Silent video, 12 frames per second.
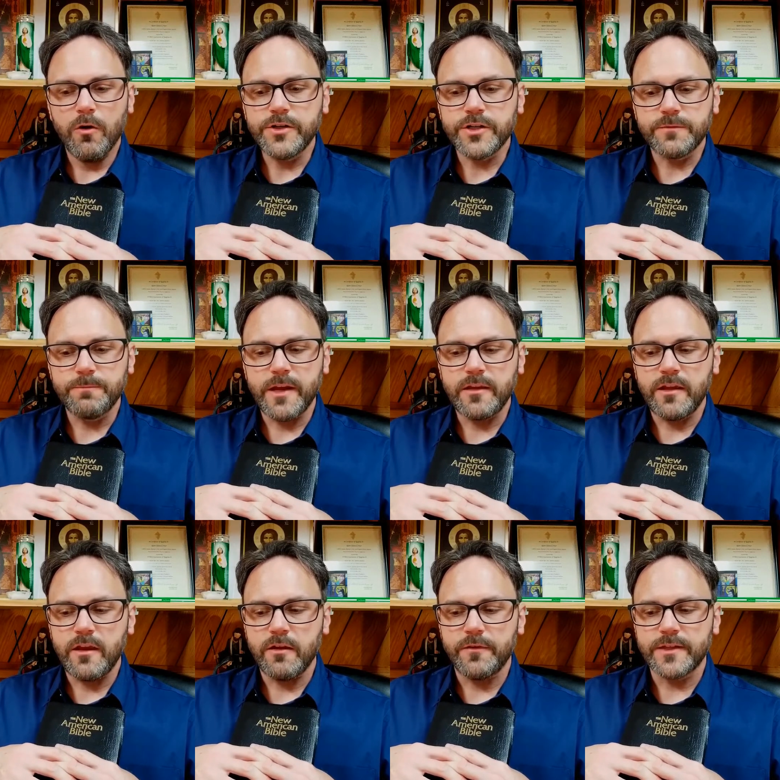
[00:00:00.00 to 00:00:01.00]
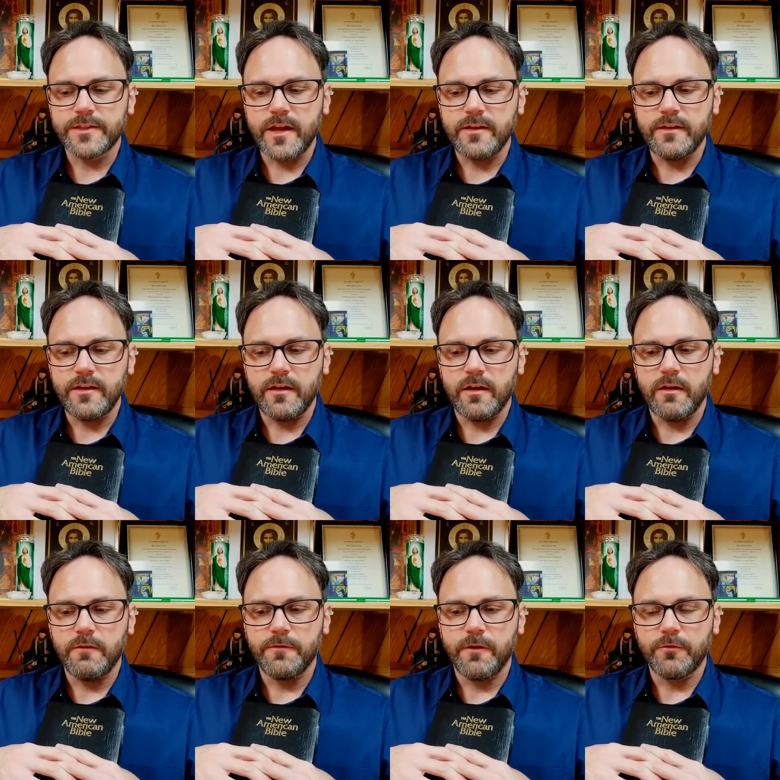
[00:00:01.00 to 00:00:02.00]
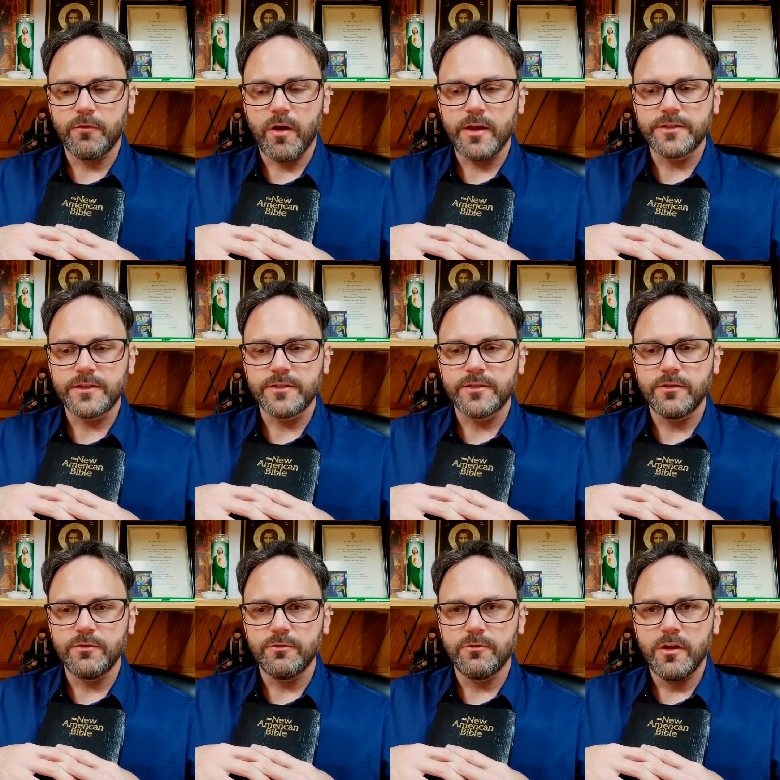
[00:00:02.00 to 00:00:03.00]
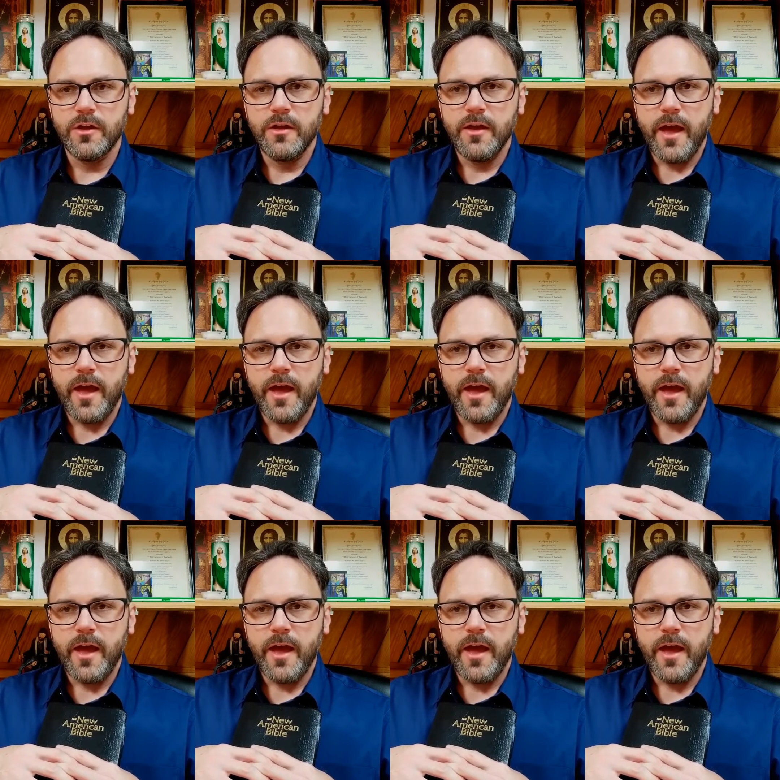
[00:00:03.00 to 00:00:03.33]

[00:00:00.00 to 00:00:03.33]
Or just meditating on this idea of Christ as the new